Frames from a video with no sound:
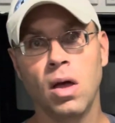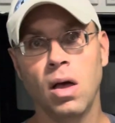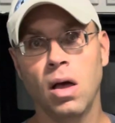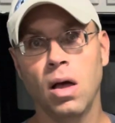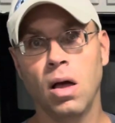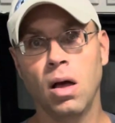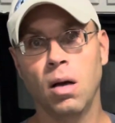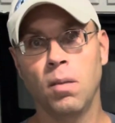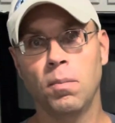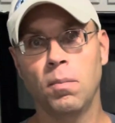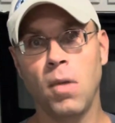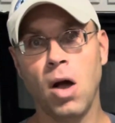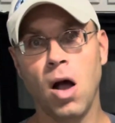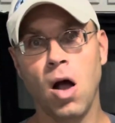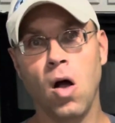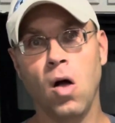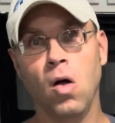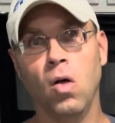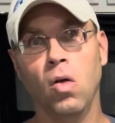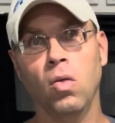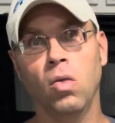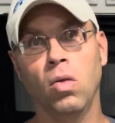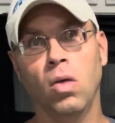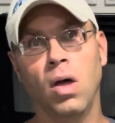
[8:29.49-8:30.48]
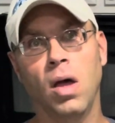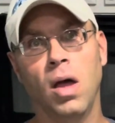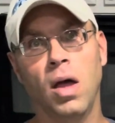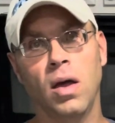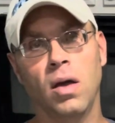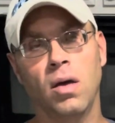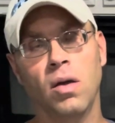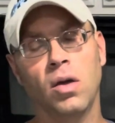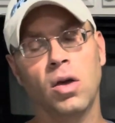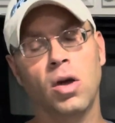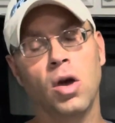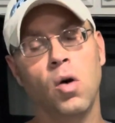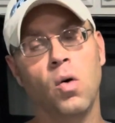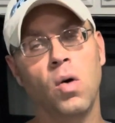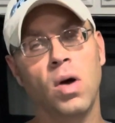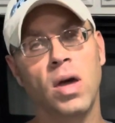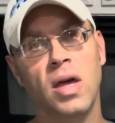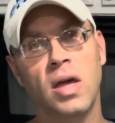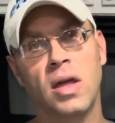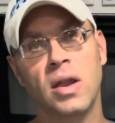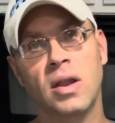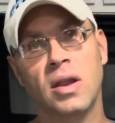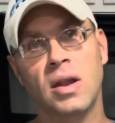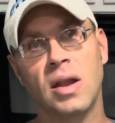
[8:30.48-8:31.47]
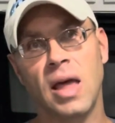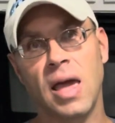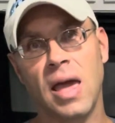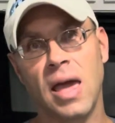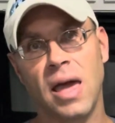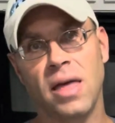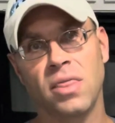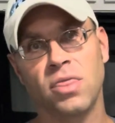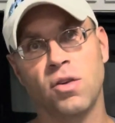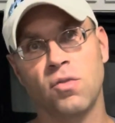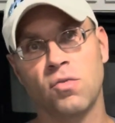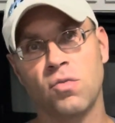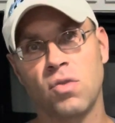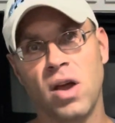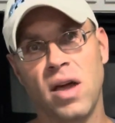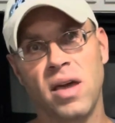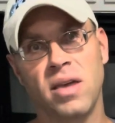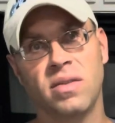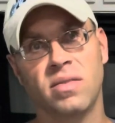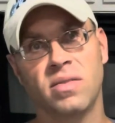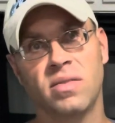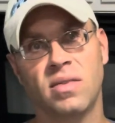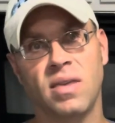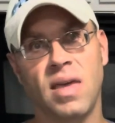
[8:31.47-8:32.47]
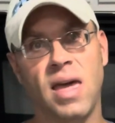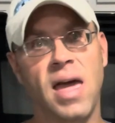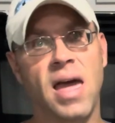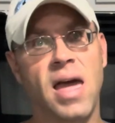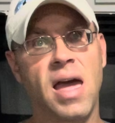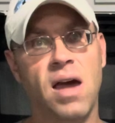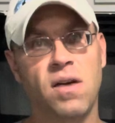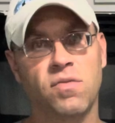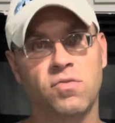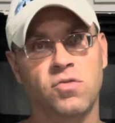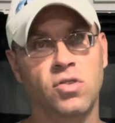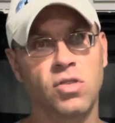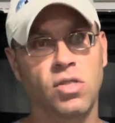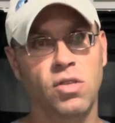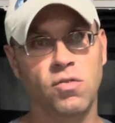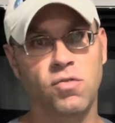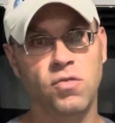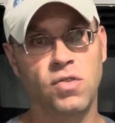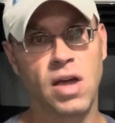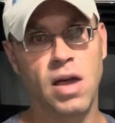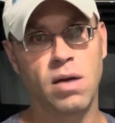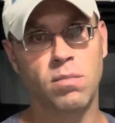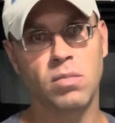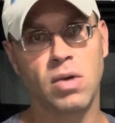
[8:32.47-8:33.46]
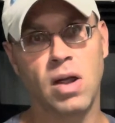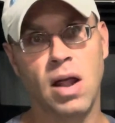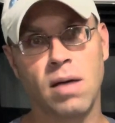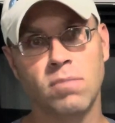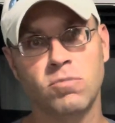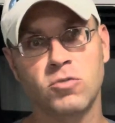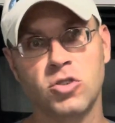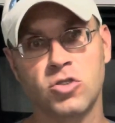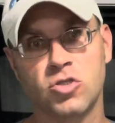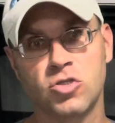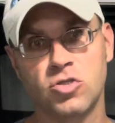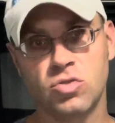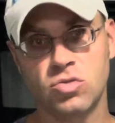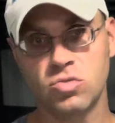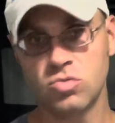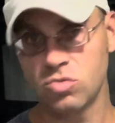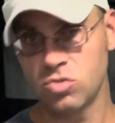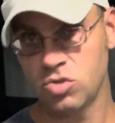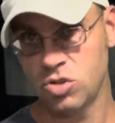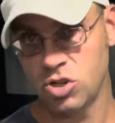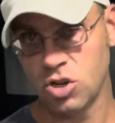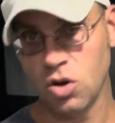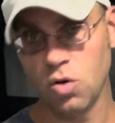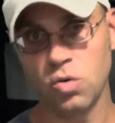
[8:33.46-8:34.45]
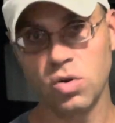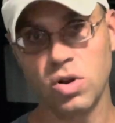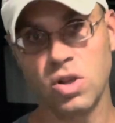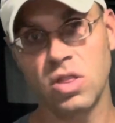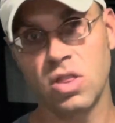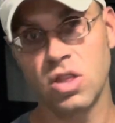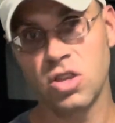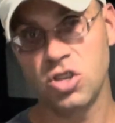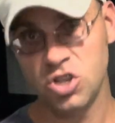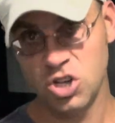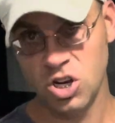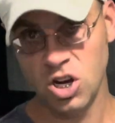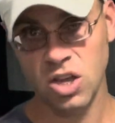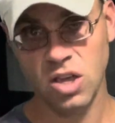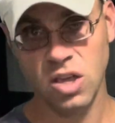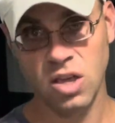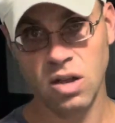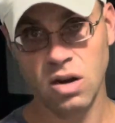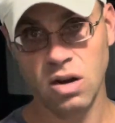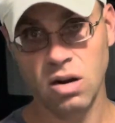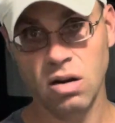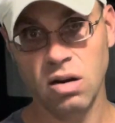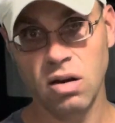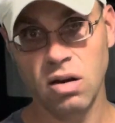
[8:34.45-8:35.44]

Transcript: I'll go ahead and add the rice after the fact, but I'm just showing you the chicken